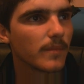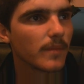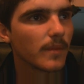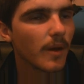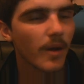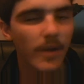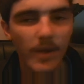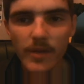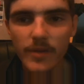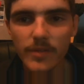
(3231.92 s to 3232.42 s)

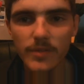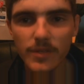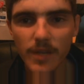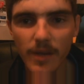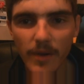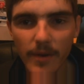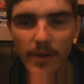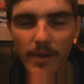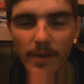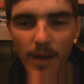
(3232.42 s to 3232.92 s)
no,
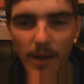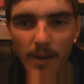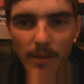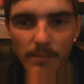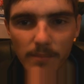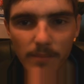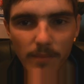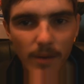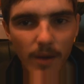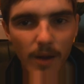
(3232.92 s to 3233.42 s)
sorry,
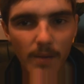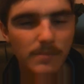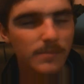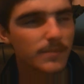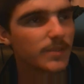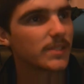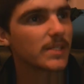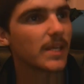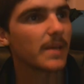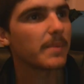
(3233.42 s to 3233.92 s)
I'm
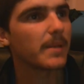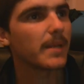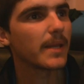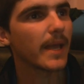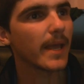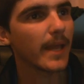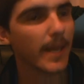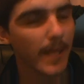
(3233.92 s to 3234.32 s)
skipping ahead